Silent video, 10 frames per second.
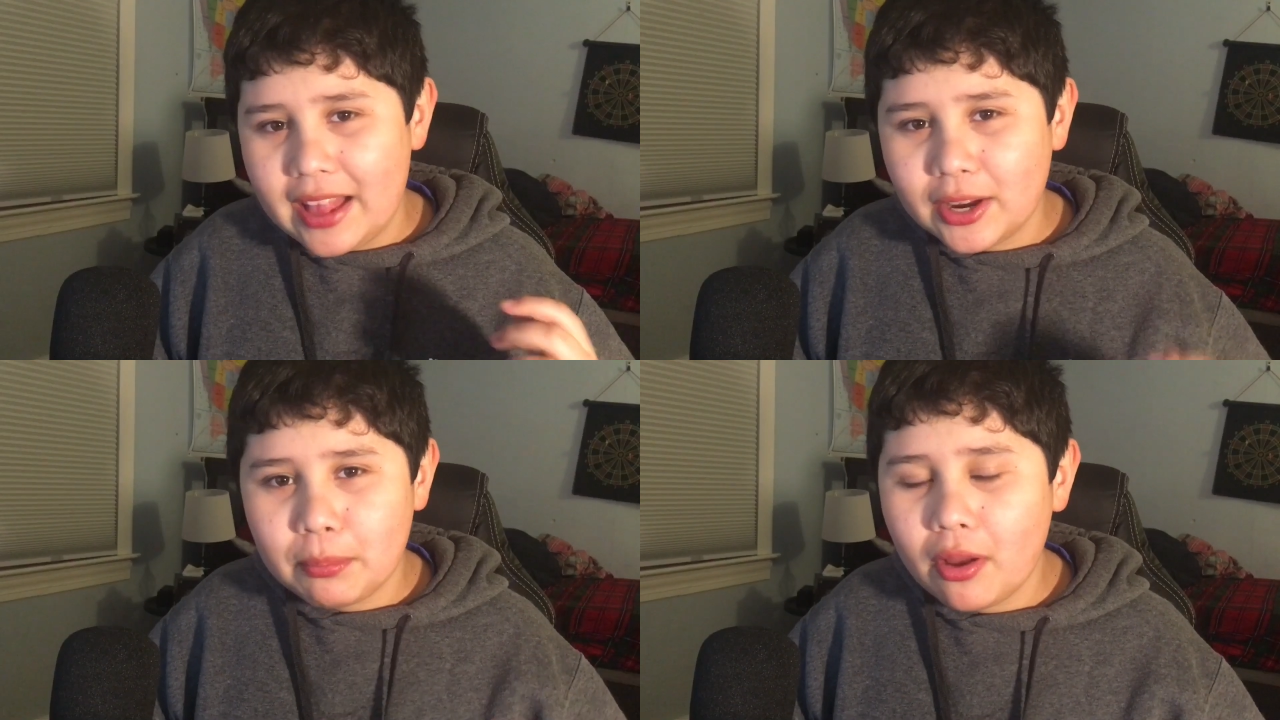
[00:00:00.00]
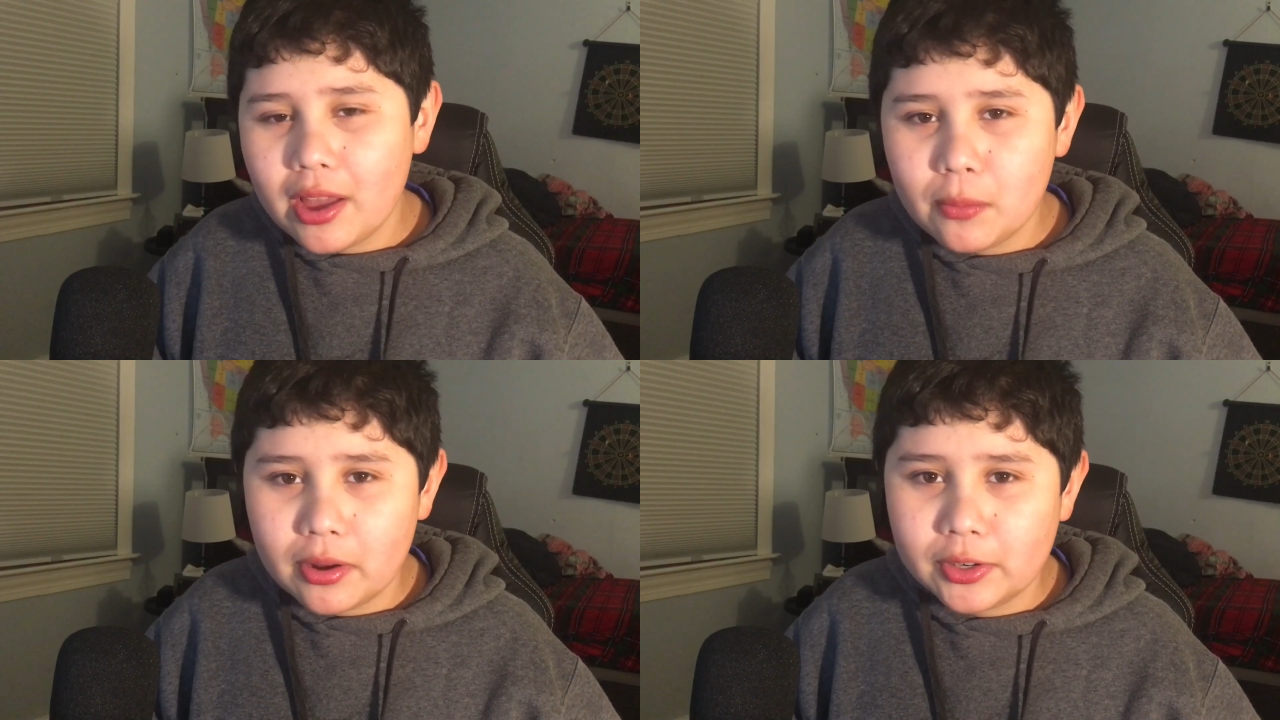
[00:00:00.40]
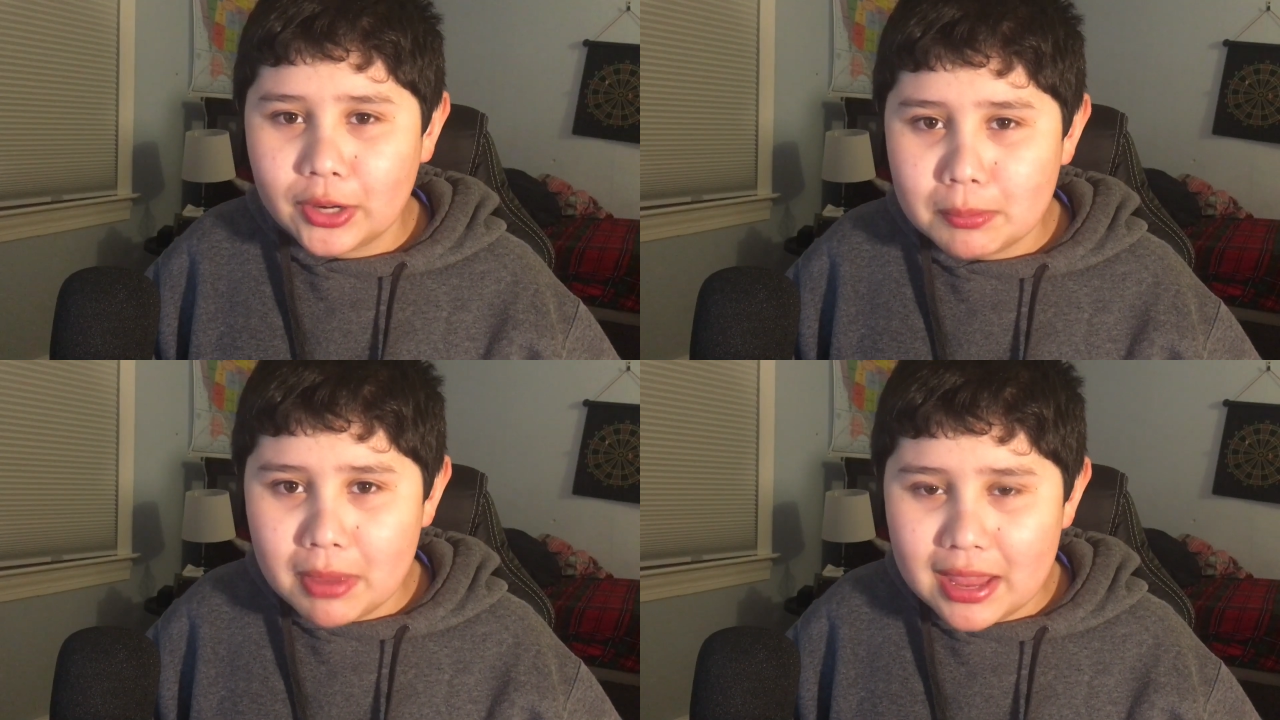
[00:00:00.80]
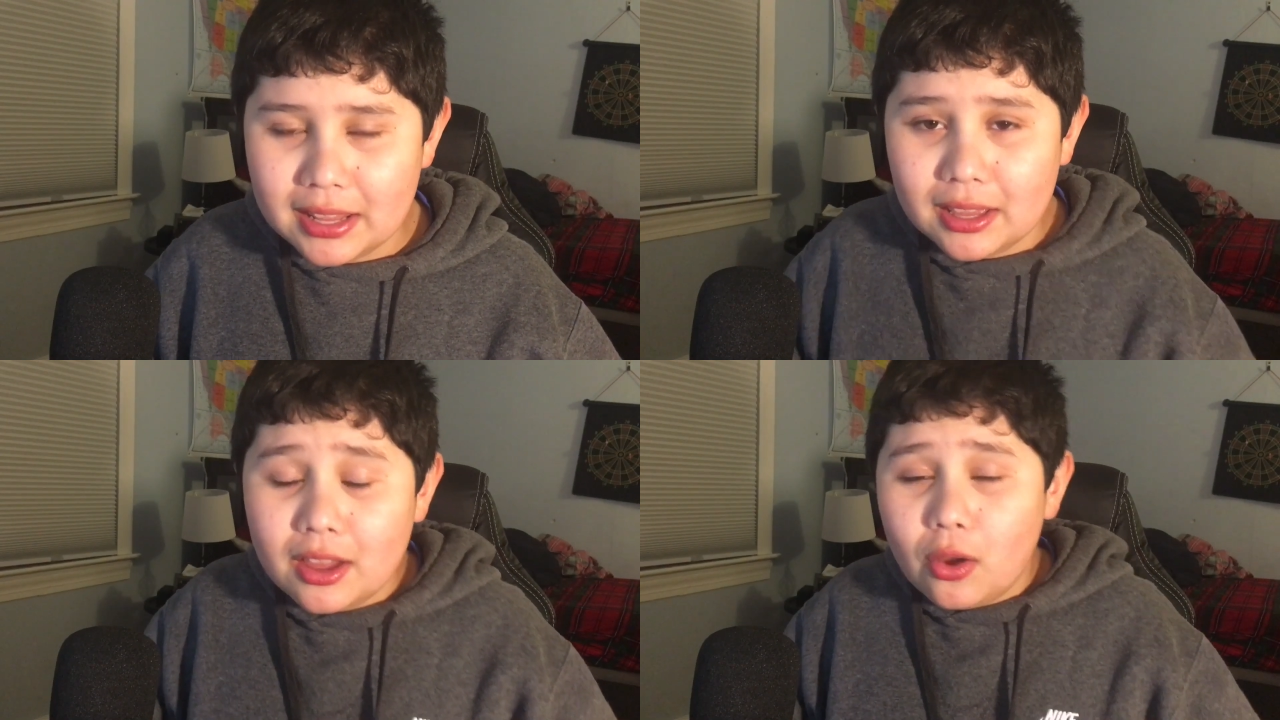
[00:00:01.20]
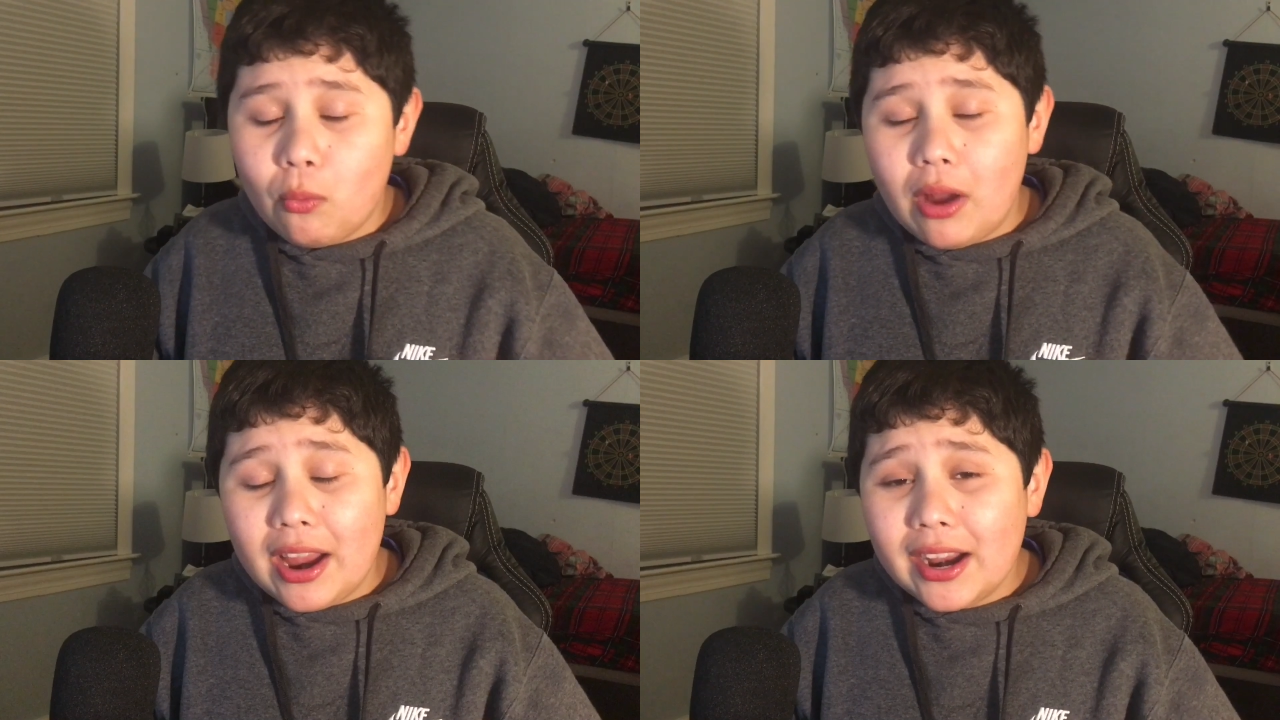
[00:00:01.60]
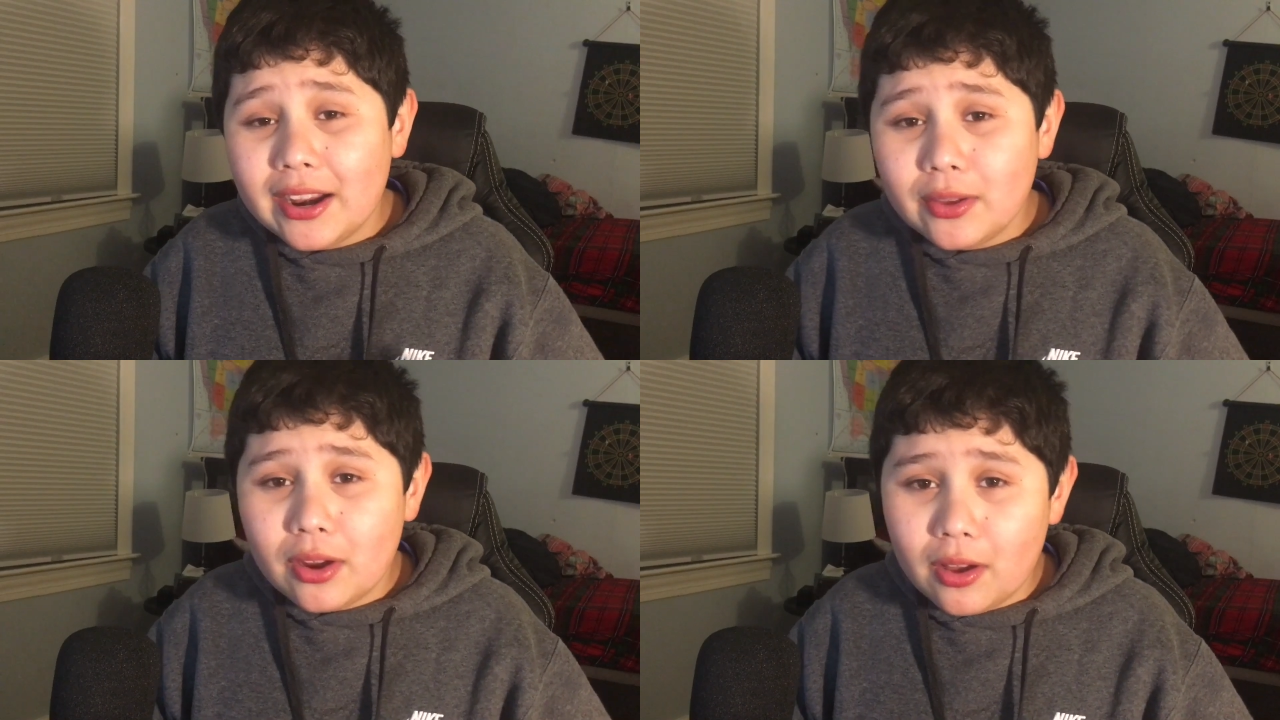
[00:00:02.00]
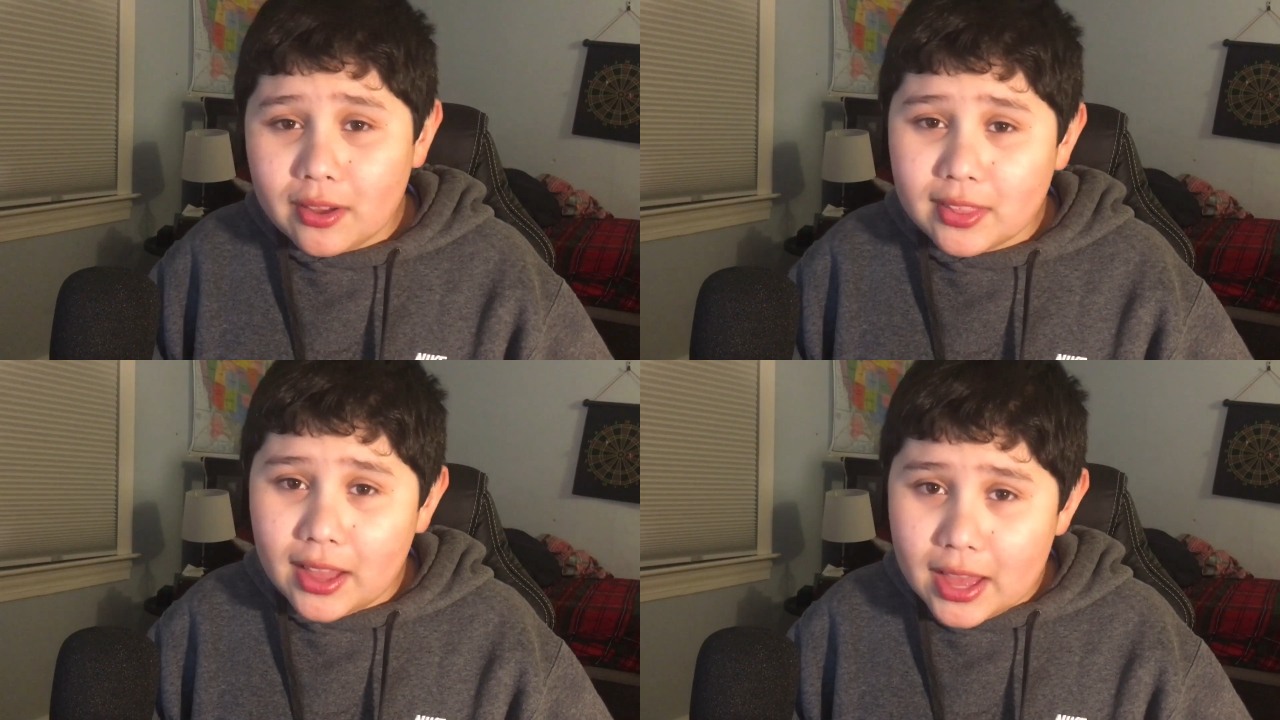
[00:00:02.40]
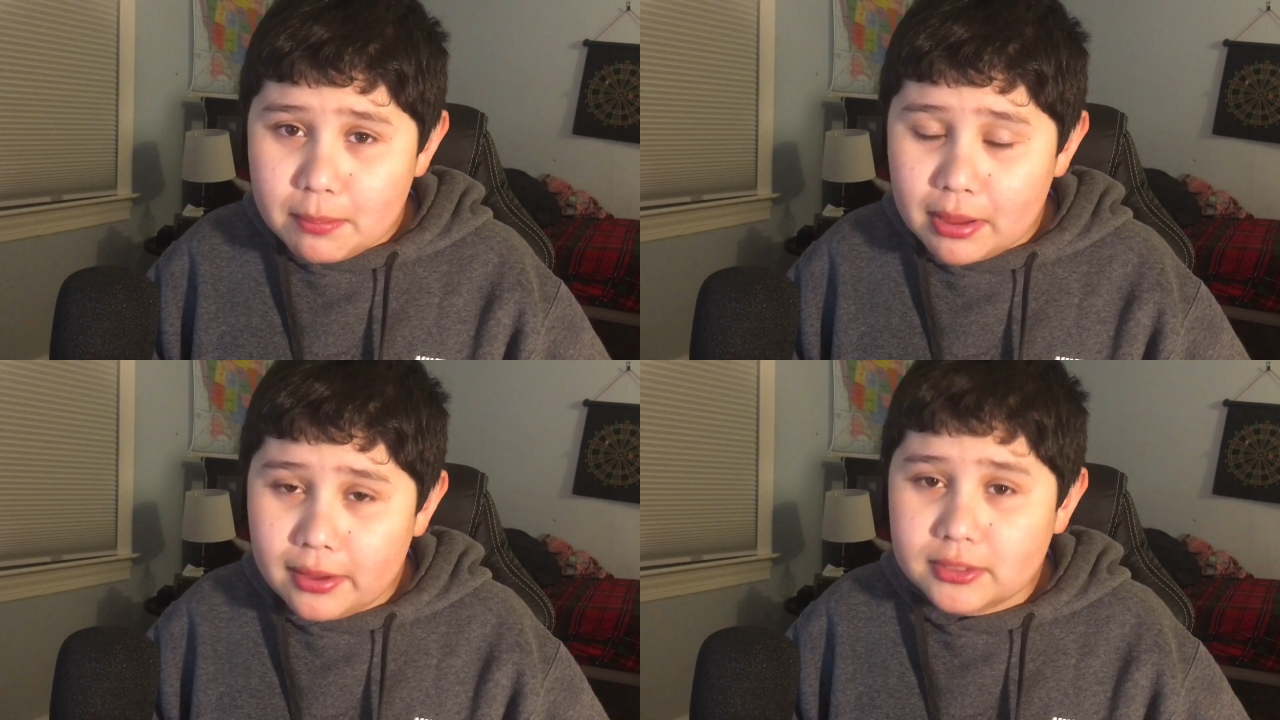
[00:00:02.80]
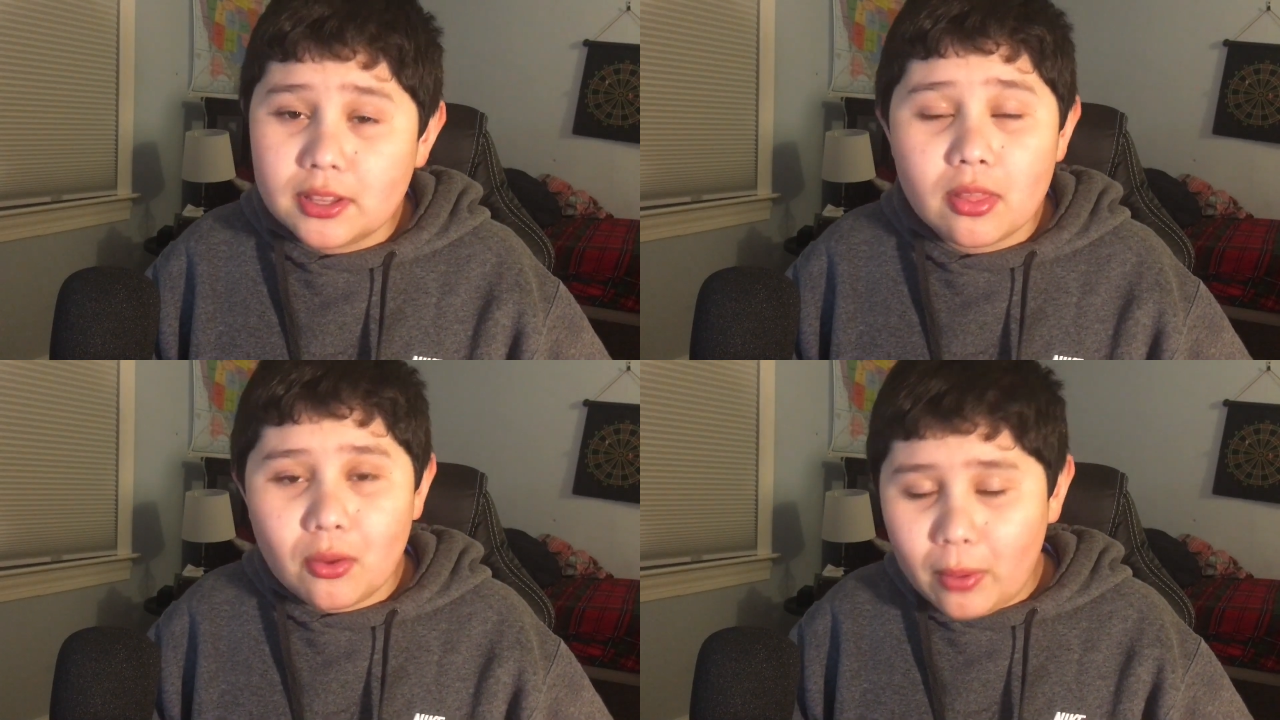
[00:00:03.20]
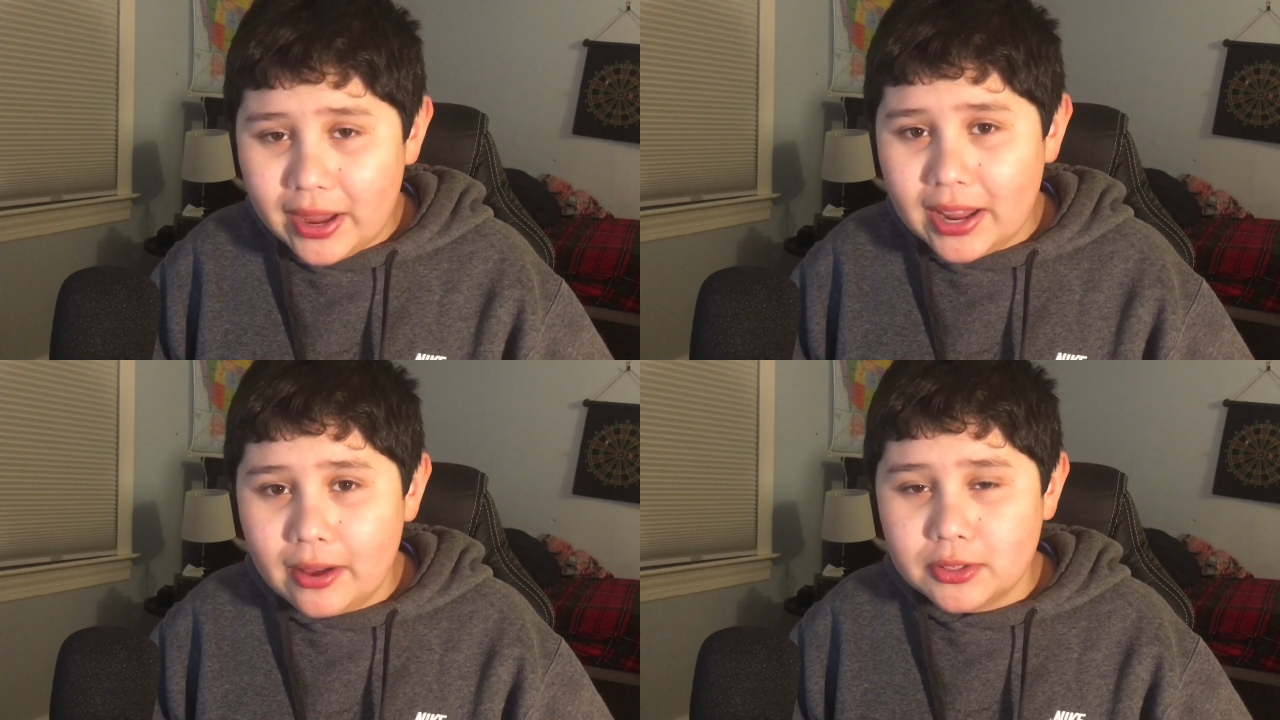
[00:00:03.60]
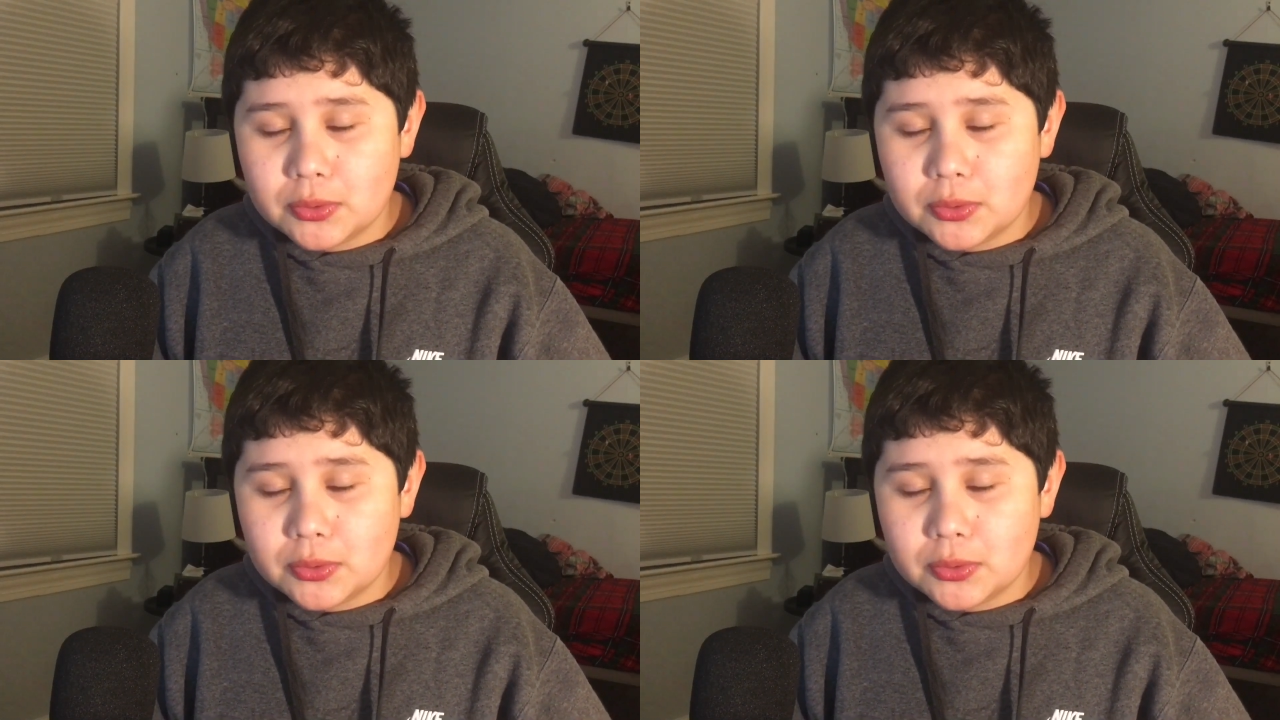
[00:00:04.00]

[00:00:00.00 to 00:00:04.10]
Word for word: you're probably wondering, Manny, why are you calling the Hype House the White House?